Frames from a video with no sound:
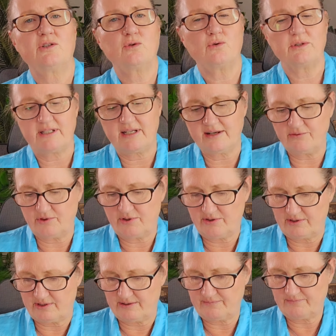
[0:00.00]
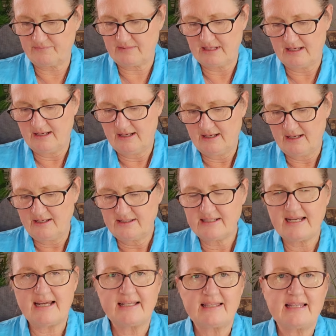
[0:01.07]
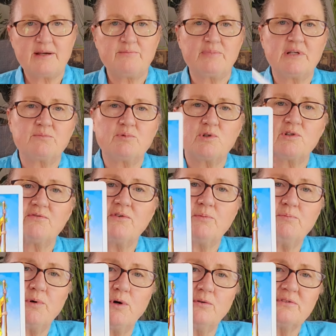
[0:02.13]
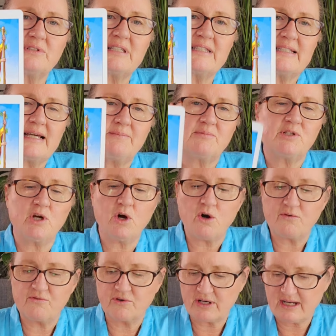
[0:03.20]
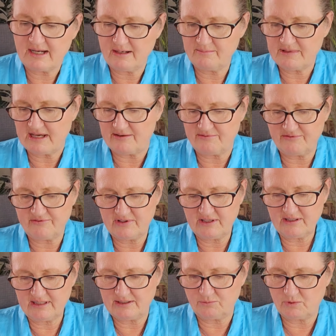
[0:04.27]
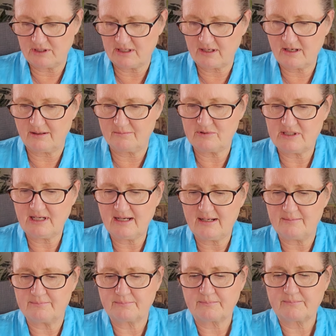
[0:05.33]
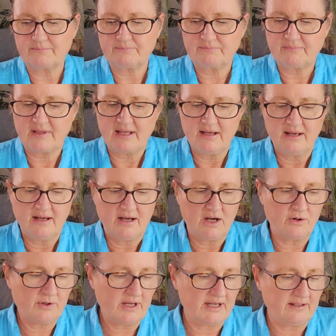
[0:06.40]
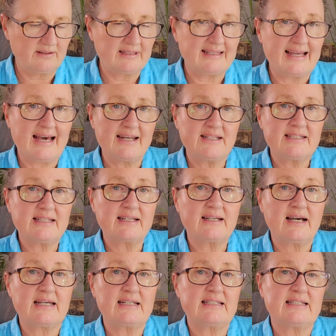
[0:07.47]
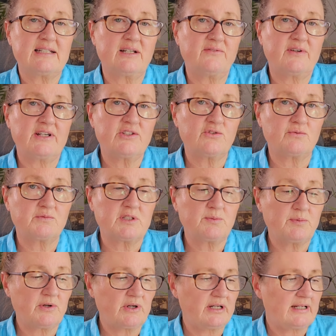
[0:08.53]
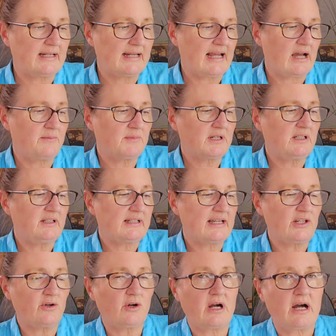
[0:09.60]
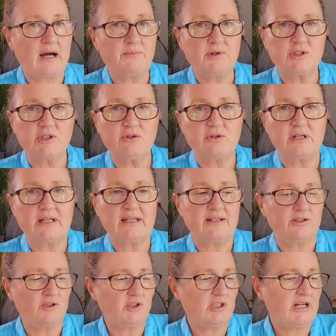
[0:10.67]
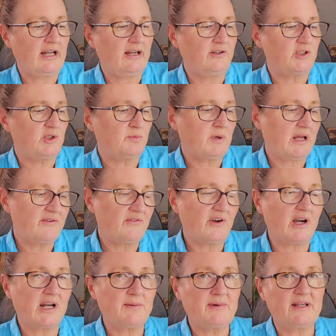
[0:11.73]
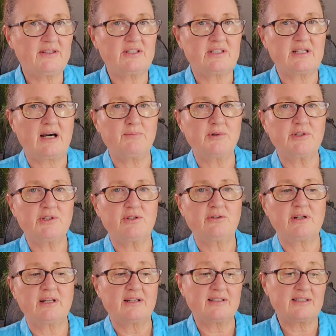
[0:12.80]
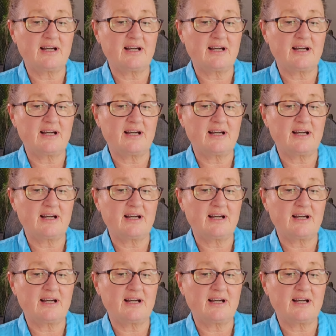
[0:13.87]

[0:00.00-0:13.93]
towards everything. Take that big, beautiful, bold step to overcome that feeling when it comes up. Okay, that is the guidance and advice from Spirit. Now I'm going to look at your opportunity and your challenge. You probably forgot about this opportunity because